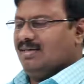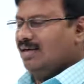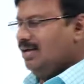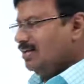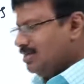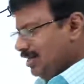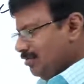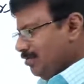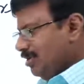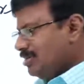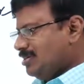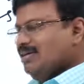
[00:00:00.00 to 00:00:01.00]
It
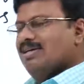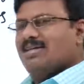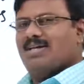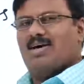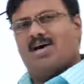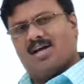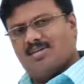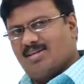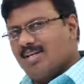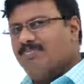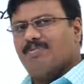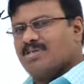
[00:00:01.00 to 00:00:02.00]
disables the all other
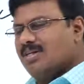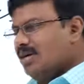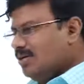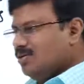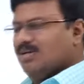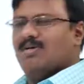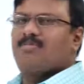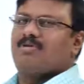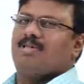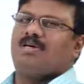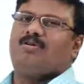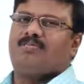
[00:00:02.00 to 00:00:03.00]
inputs not to come to
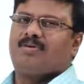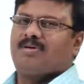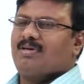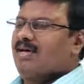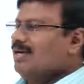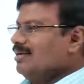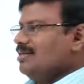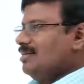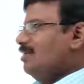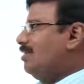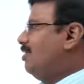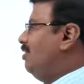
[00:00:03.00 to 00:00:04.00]
the output. I can
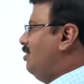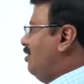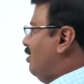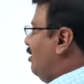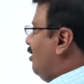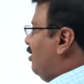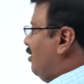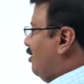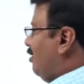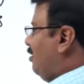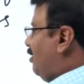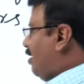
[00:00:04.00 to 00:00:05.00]
say that.
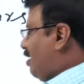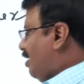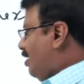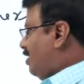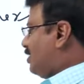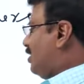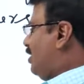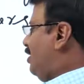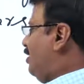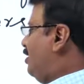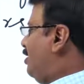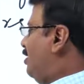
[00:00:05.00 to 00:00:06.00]
Can I say